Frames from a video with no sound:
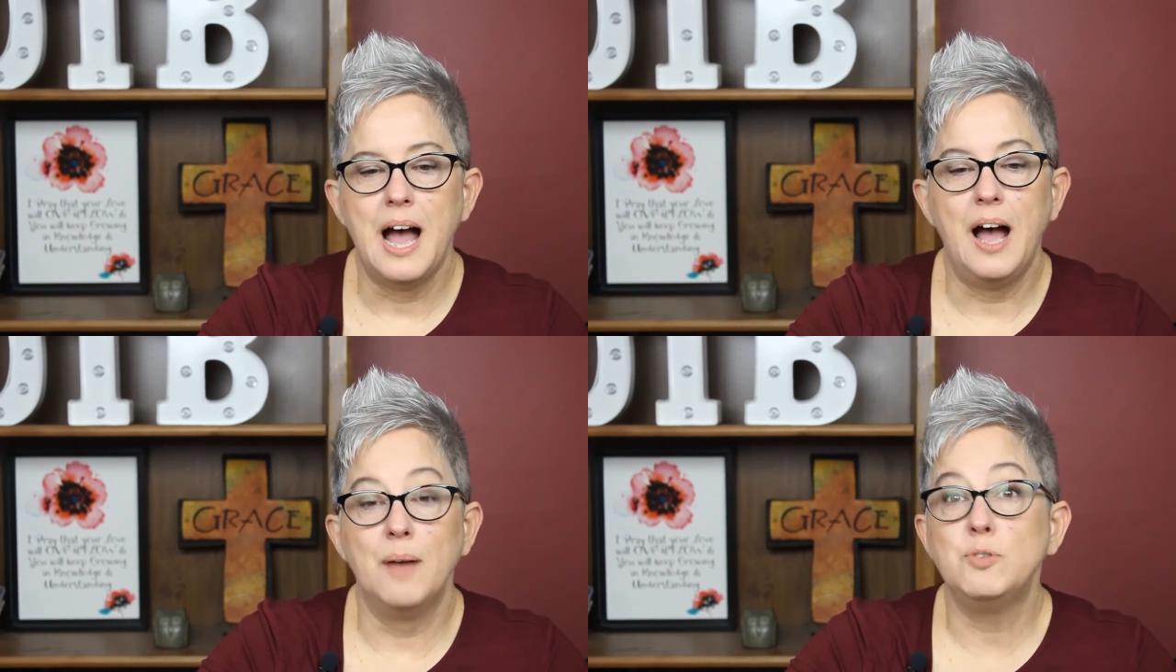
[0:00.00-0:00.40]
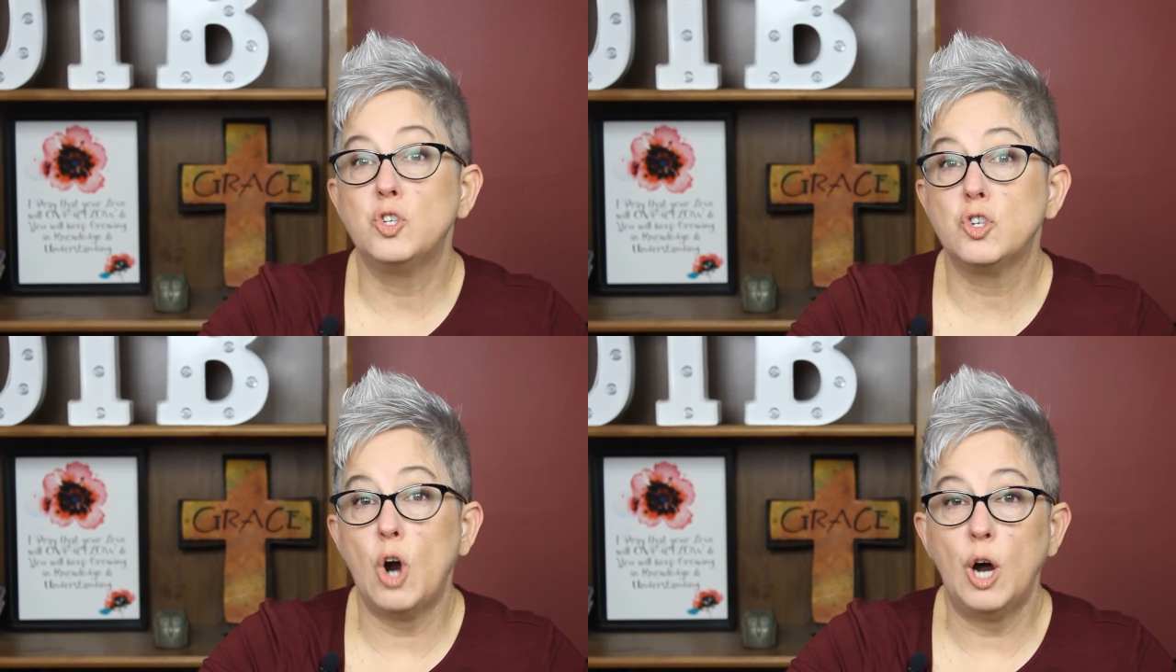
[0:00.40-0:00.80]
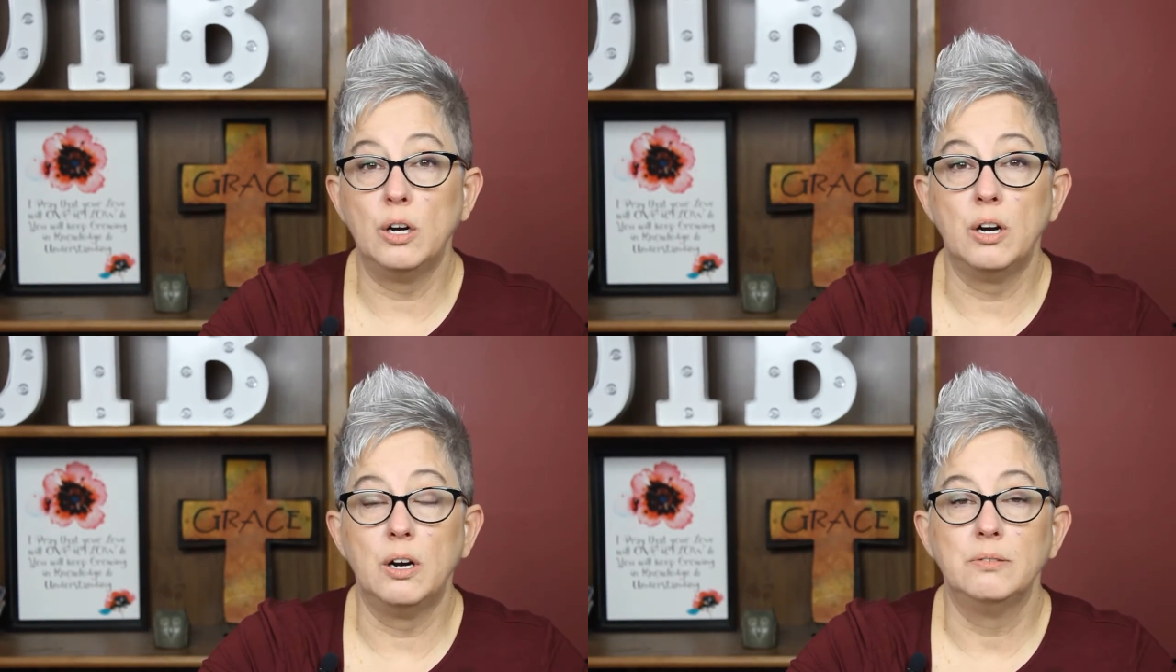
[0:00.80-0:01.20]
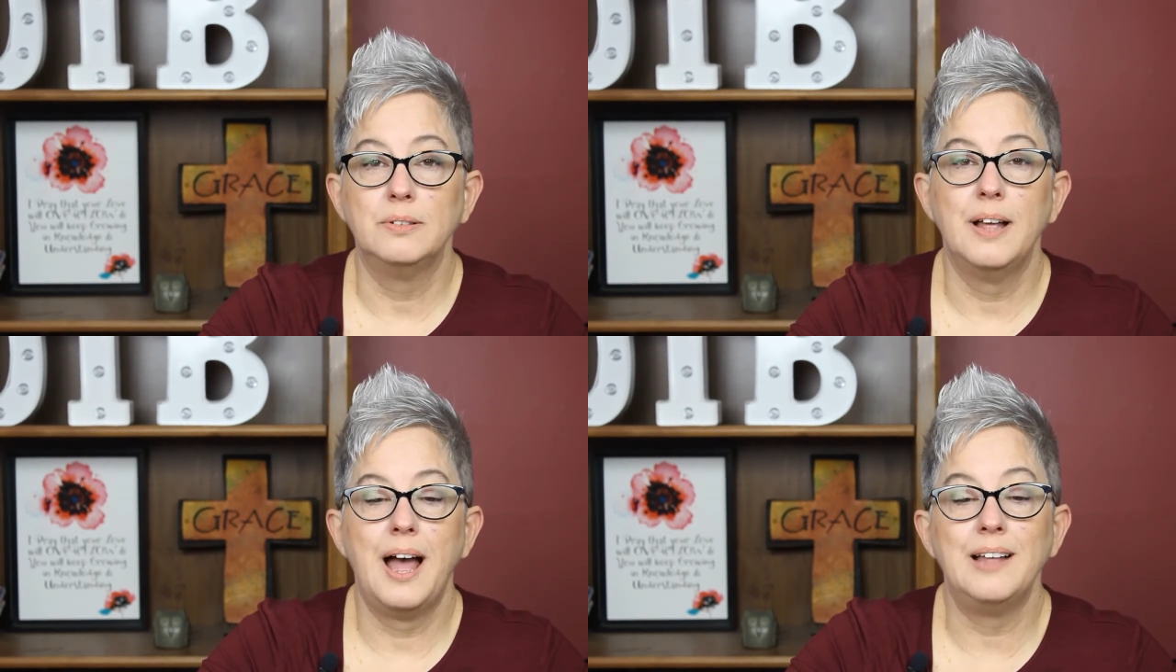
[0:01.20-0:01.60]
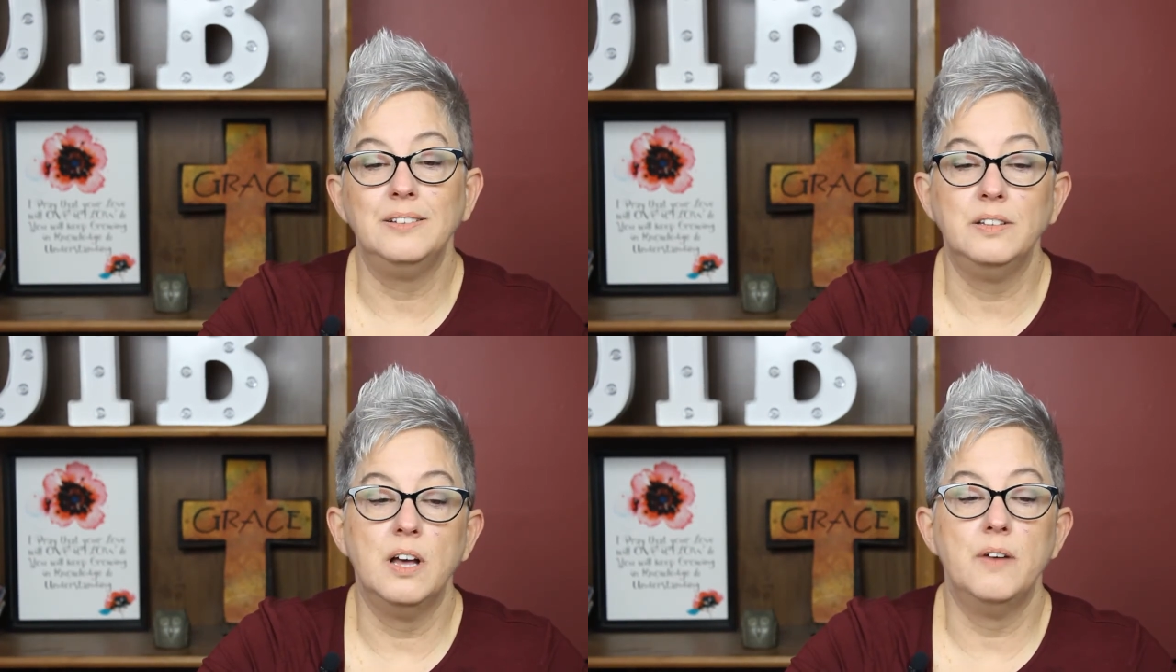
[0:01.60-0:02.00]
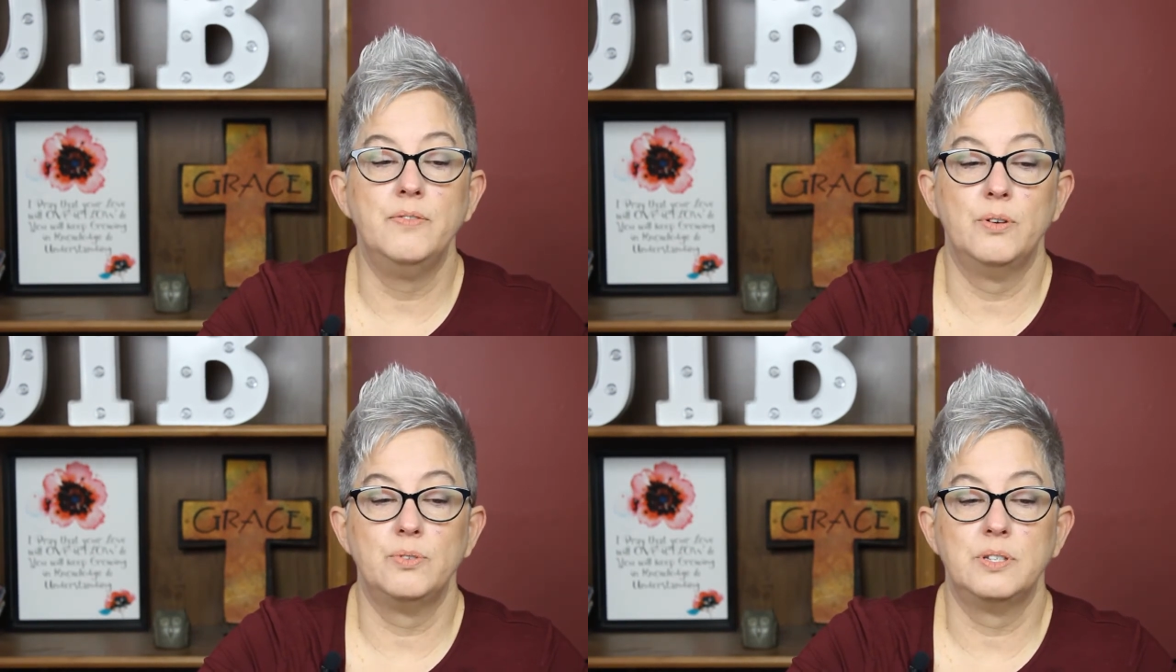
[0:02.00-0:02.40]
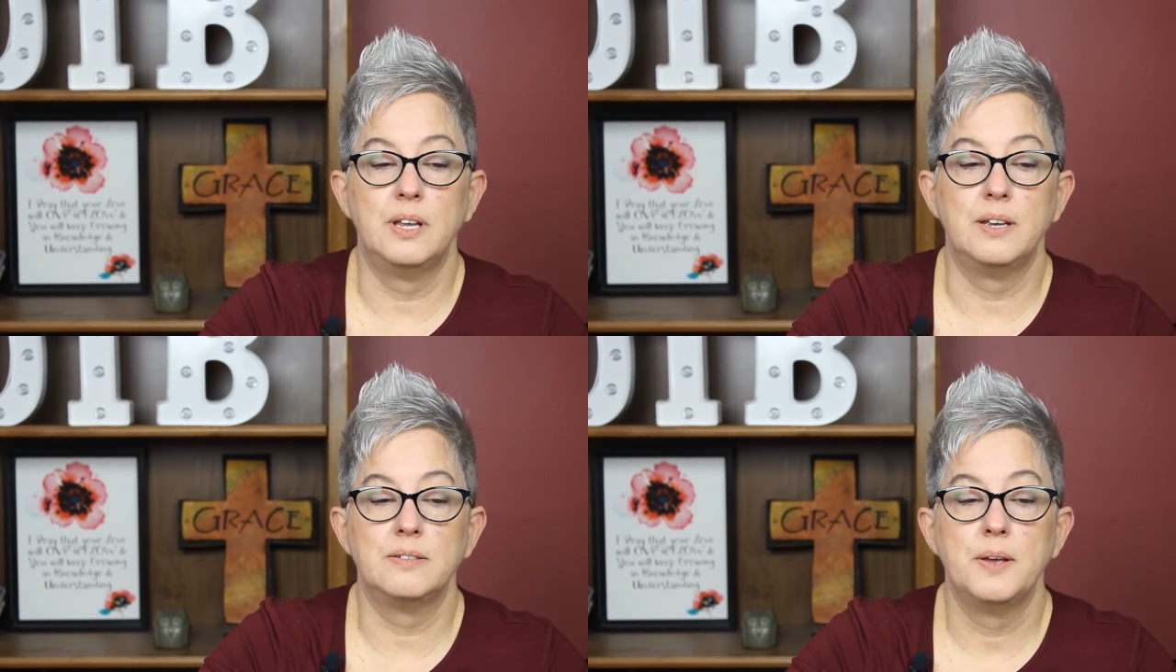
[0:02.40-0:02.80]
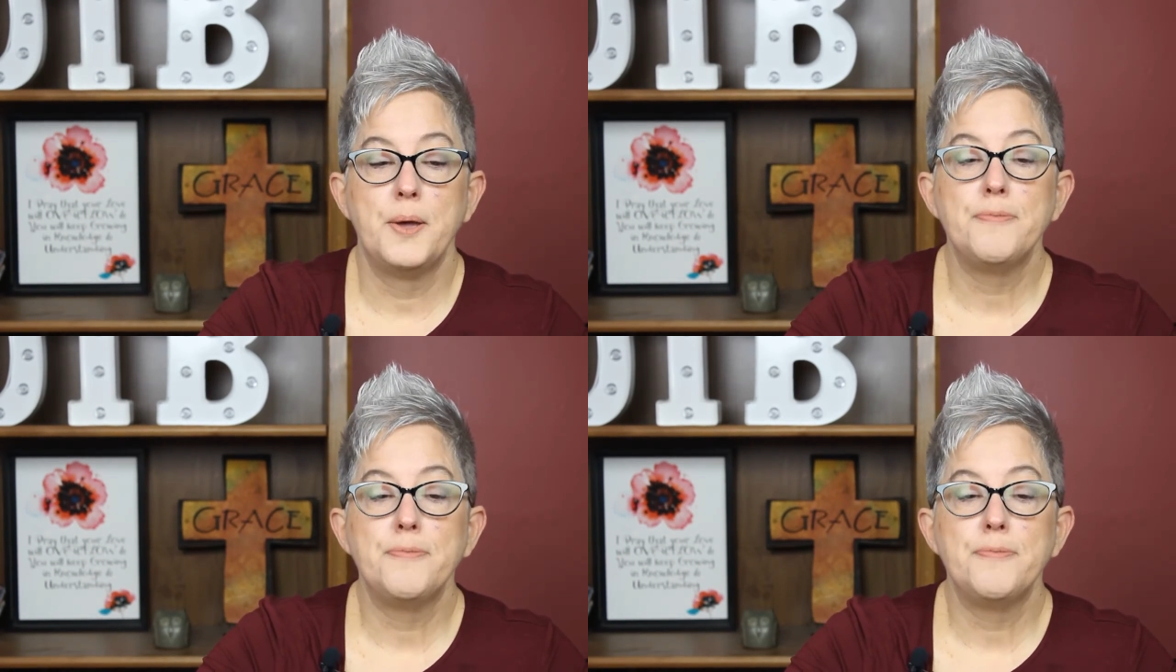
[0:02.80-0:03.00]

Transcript: I'm stronger. I love those things.